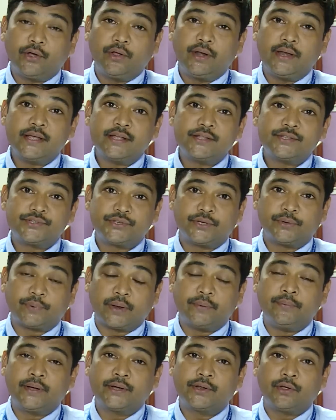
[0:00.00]
college,
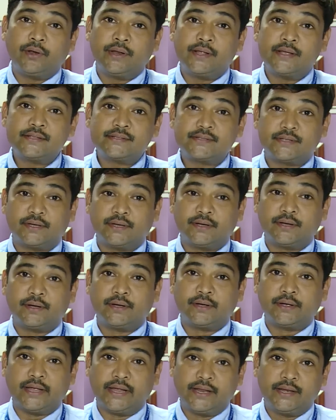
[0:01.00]
private college
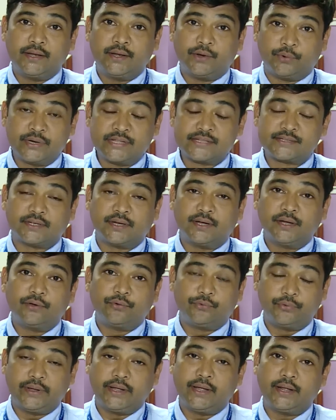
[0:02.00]
in Odisha,
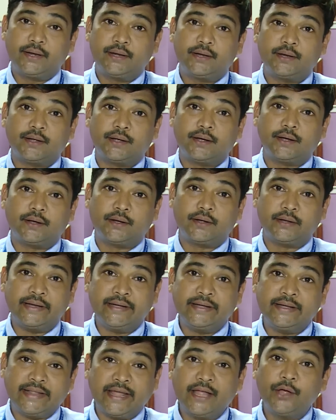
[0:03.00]
where
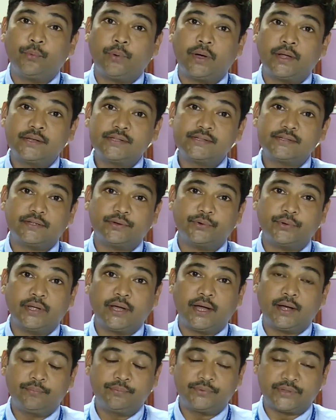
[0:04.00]
in day 1 we
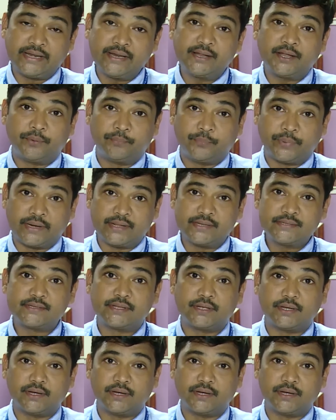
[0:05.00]
have 3 companies,